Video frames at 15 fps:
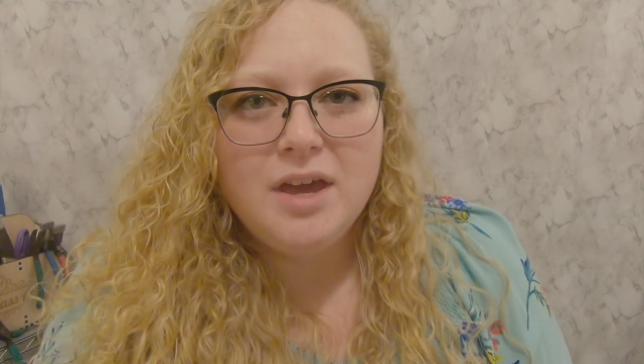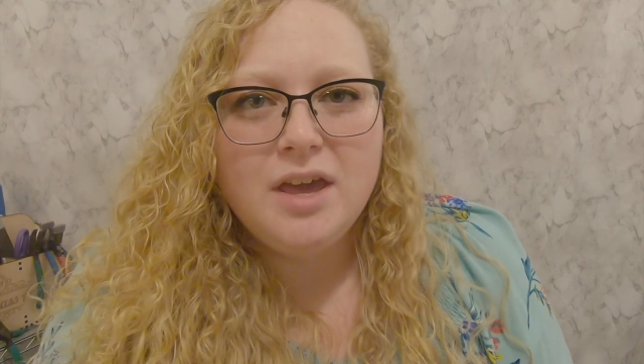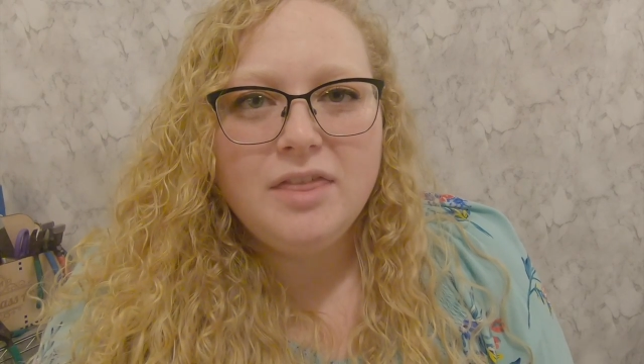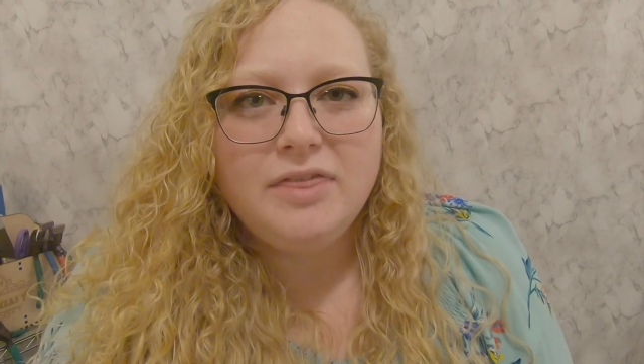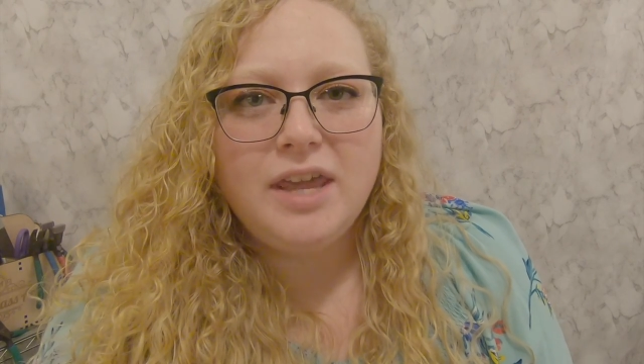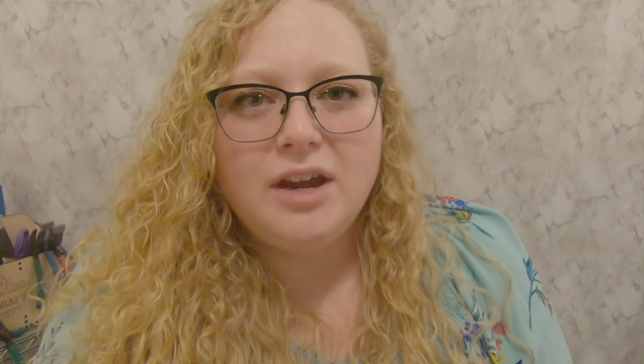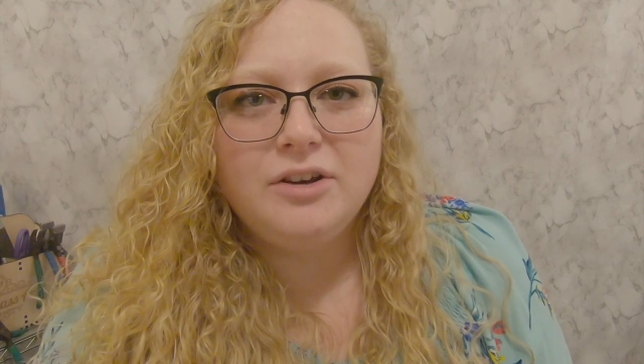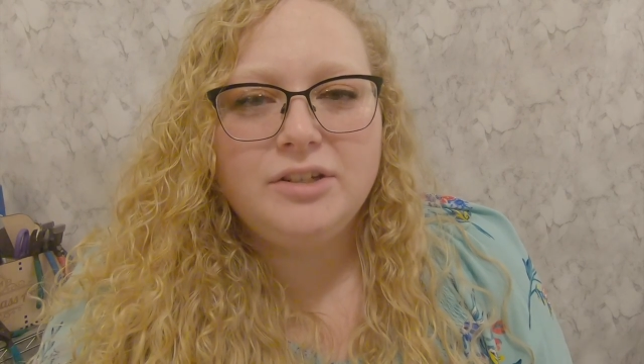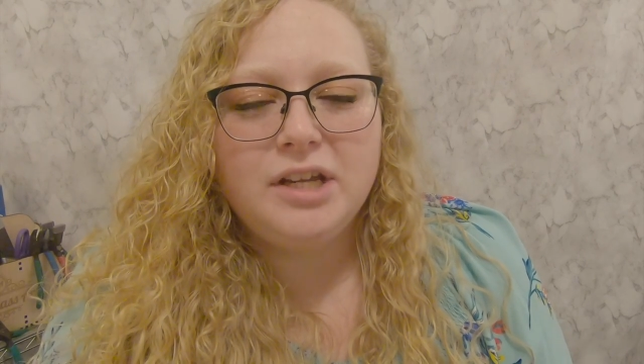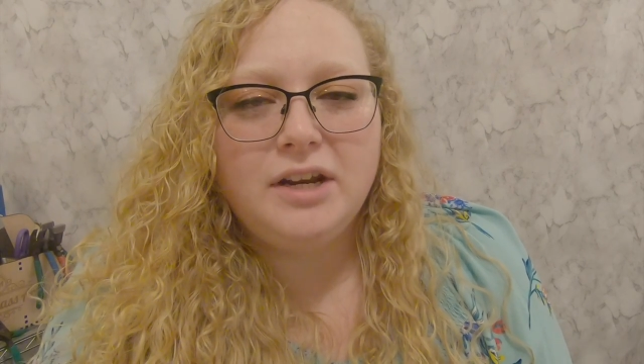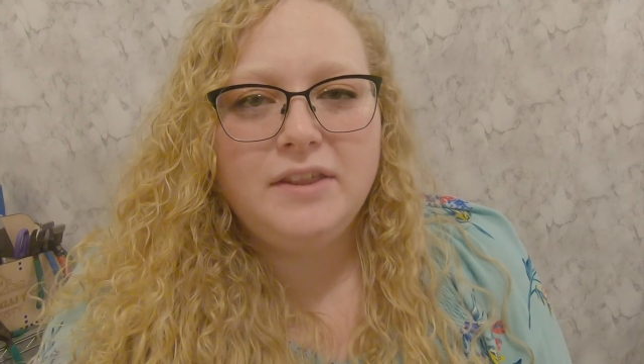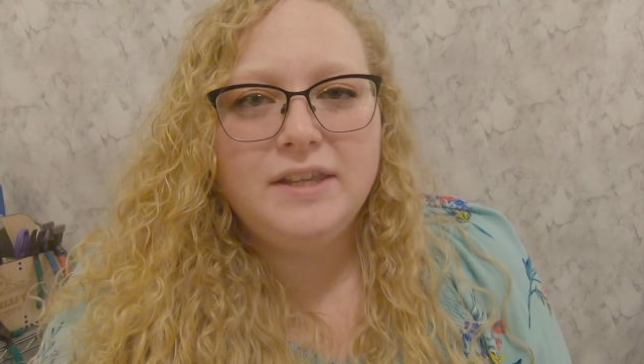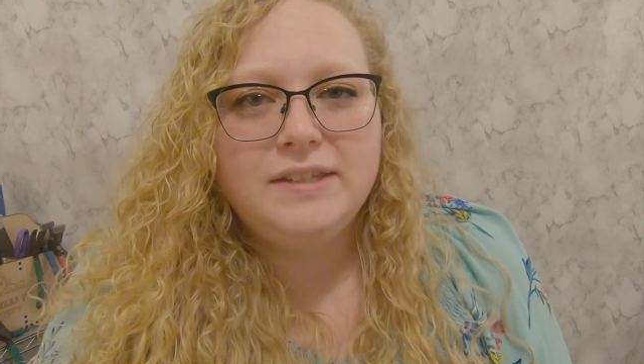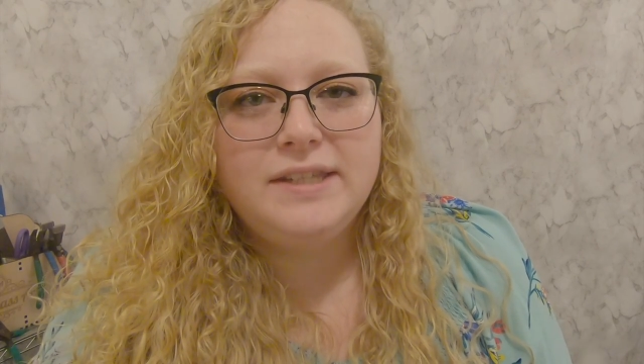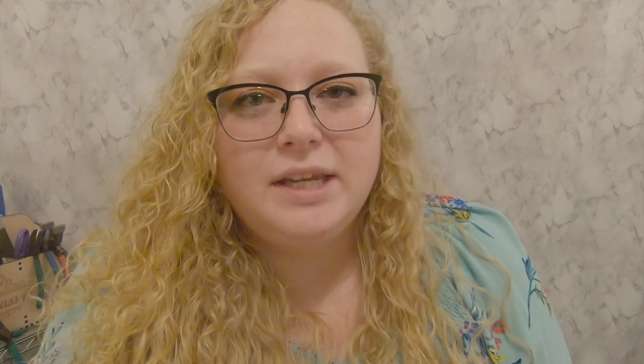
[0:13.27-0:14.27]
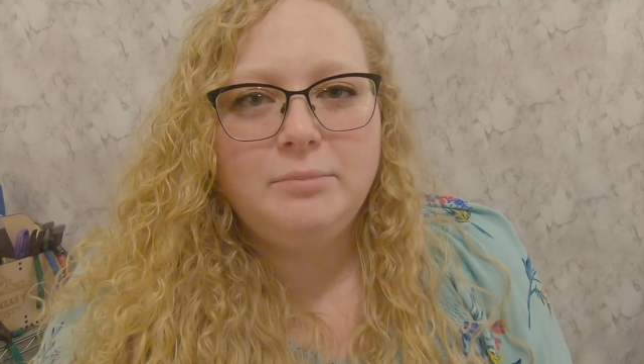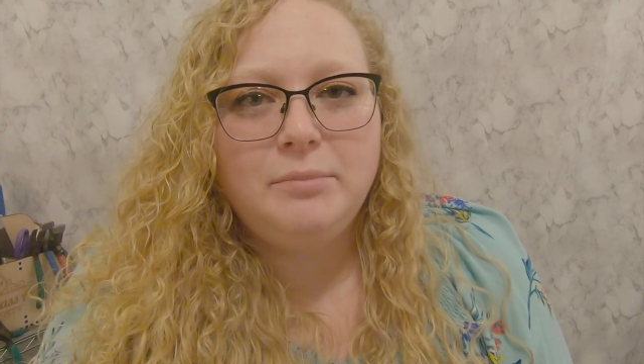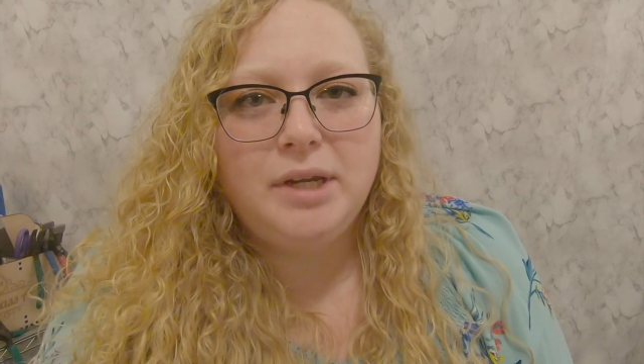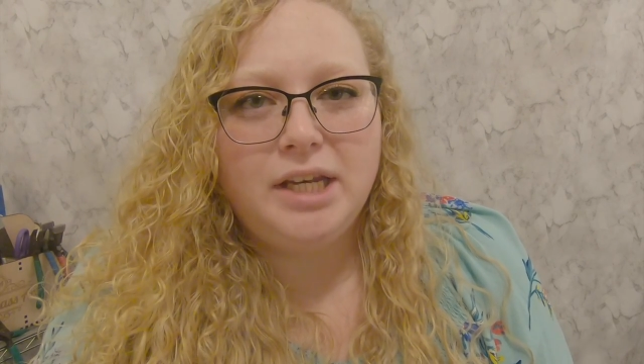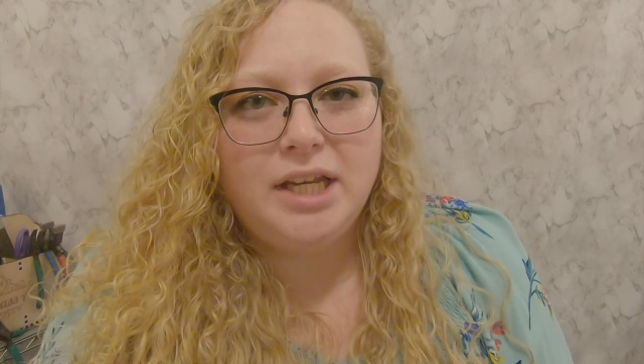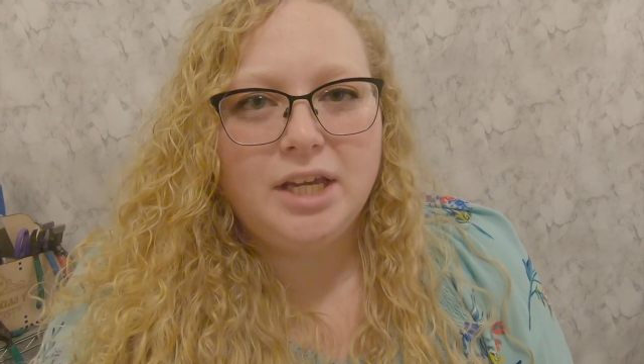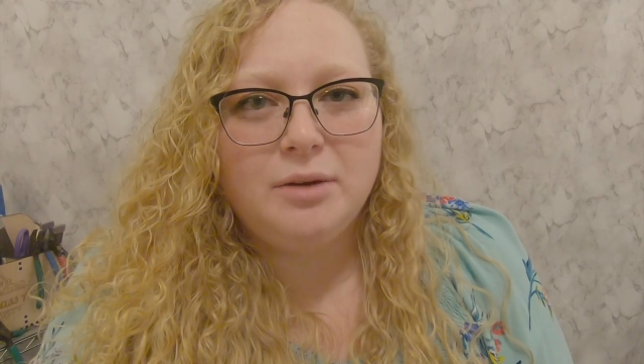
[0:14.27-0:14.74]
They are done in the same
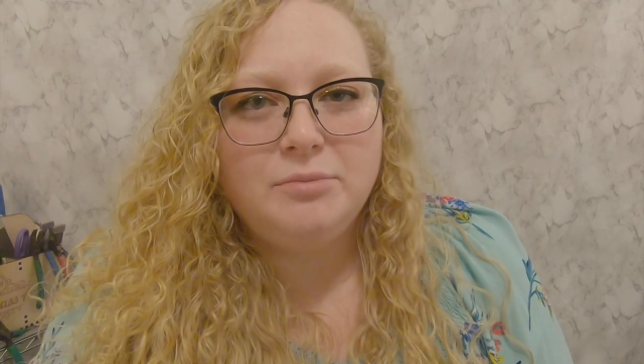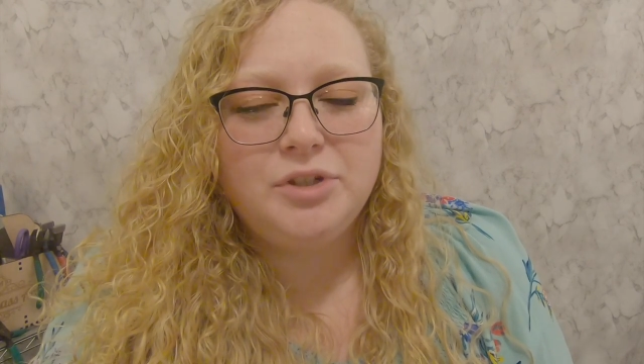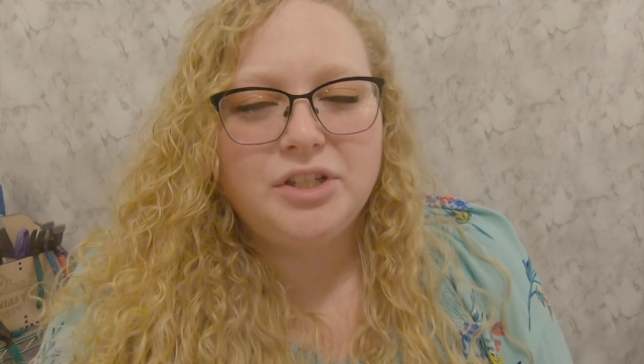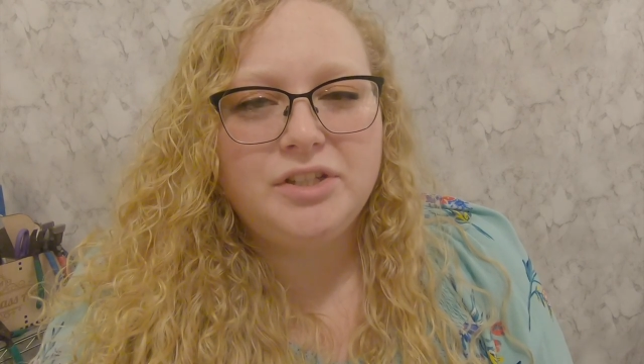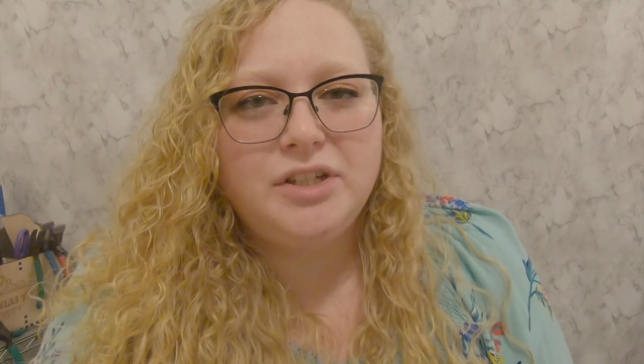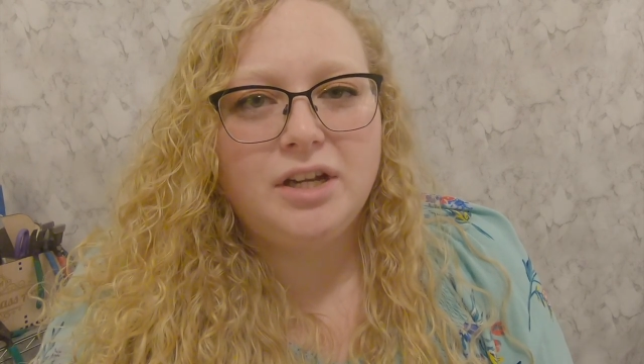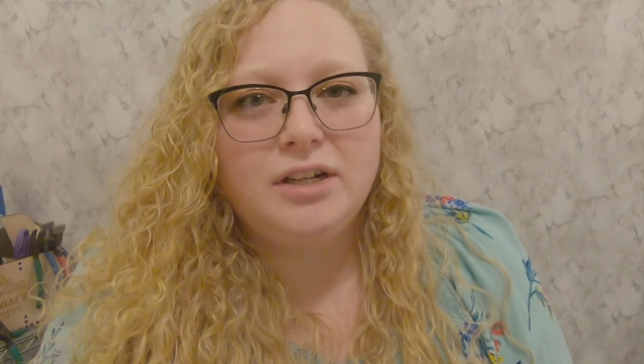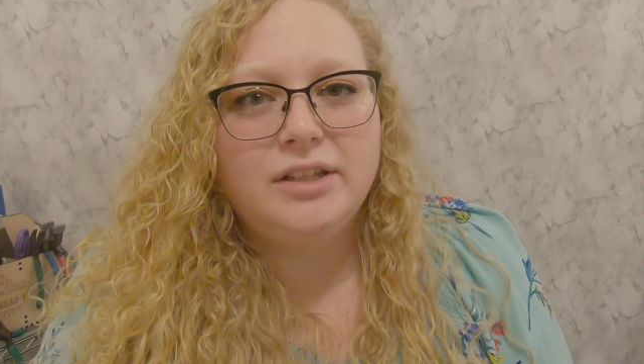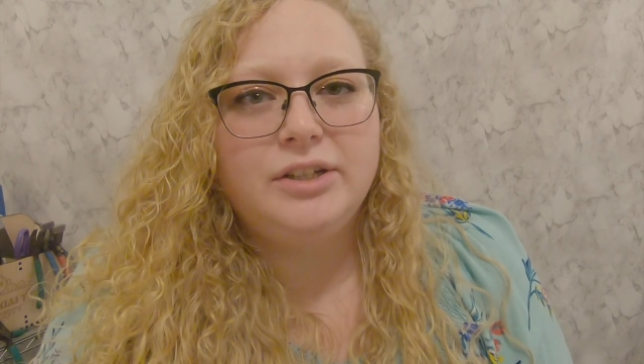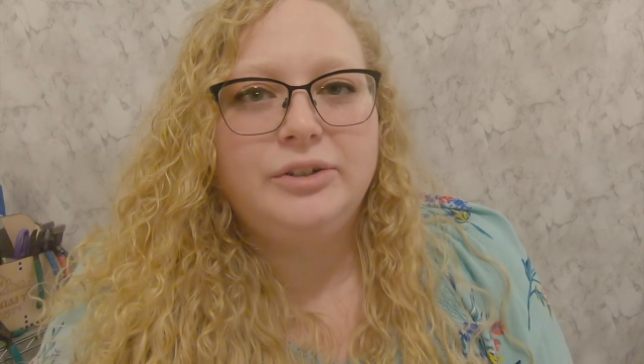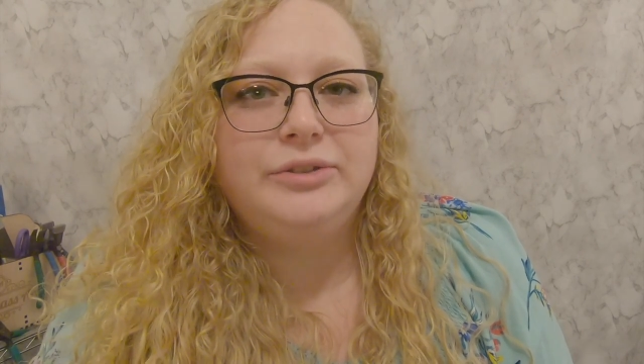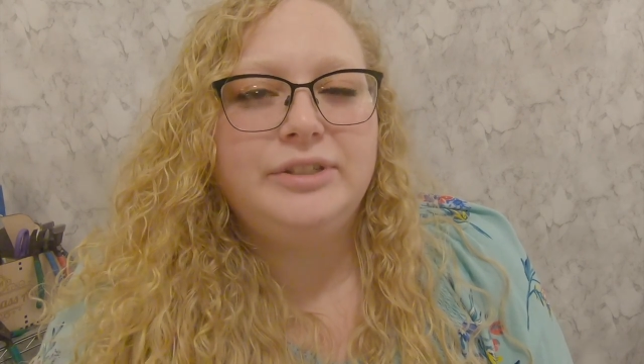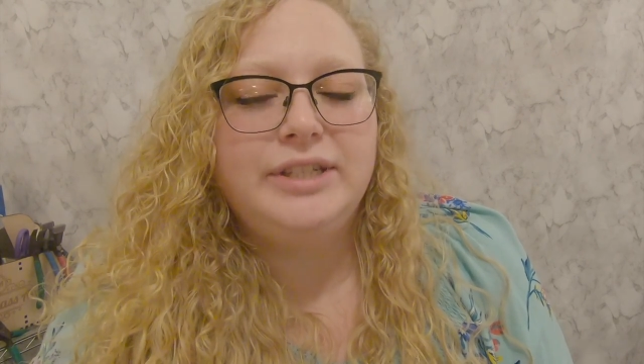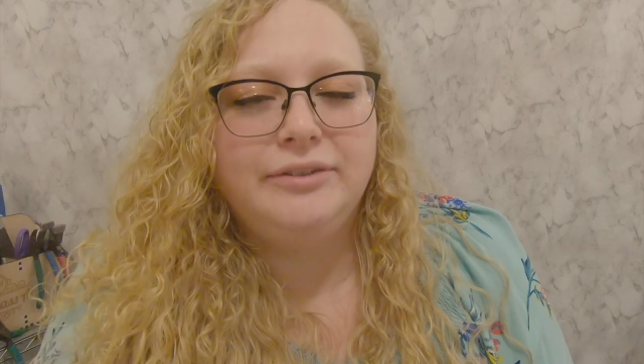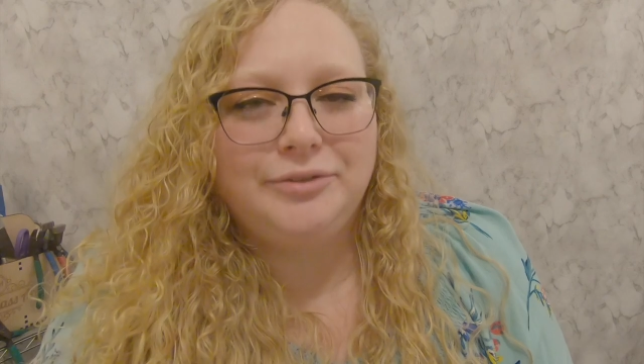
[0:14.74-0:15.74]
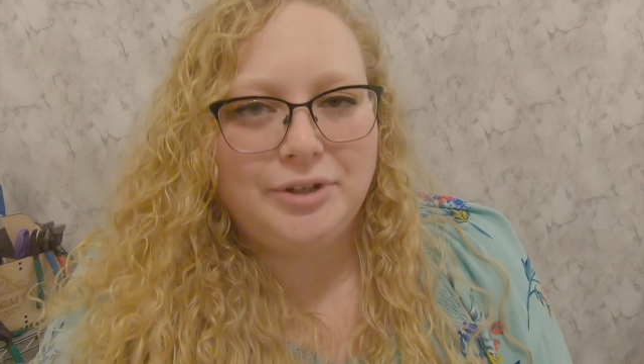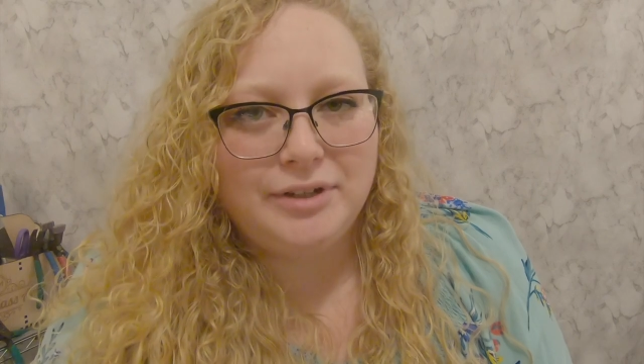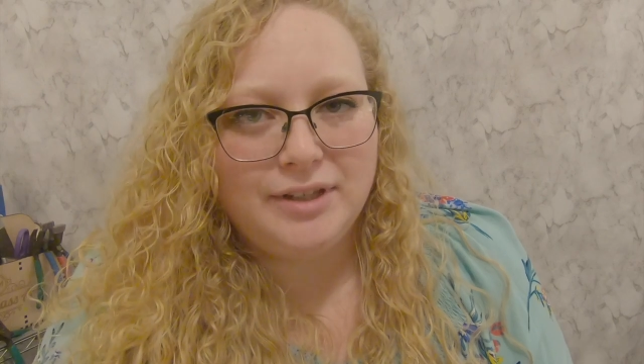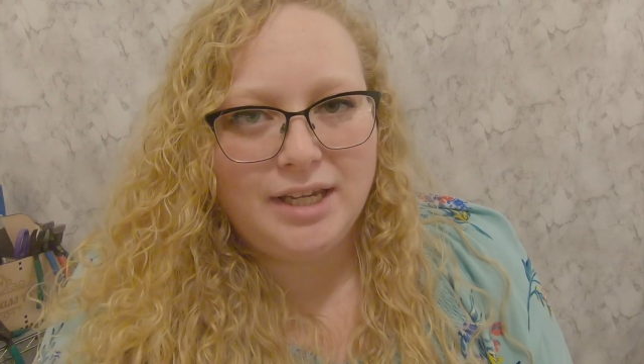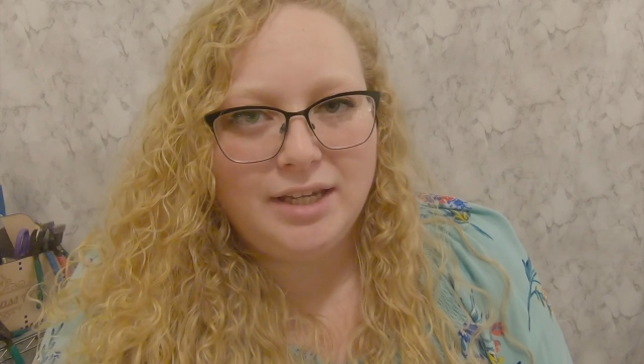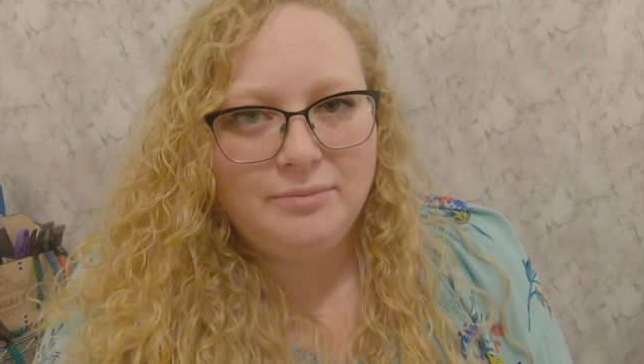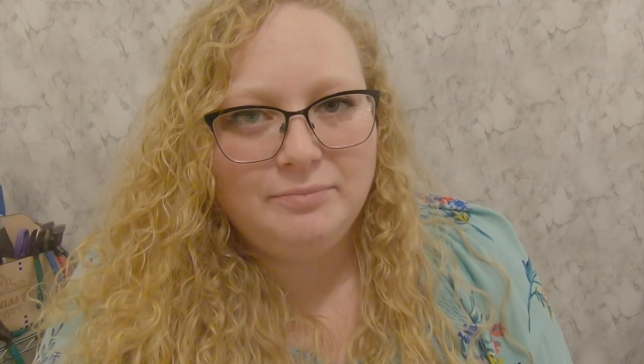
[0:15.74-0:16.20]
medium, just done a little
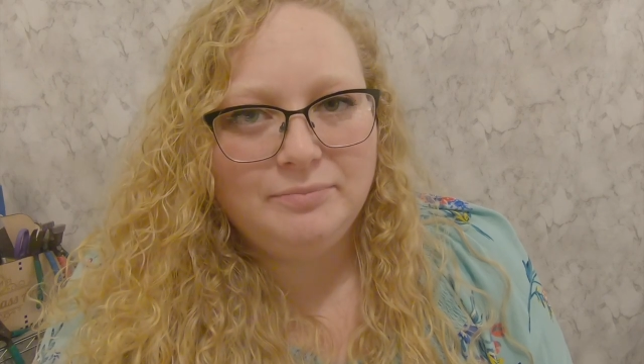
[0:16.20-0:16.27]
differently.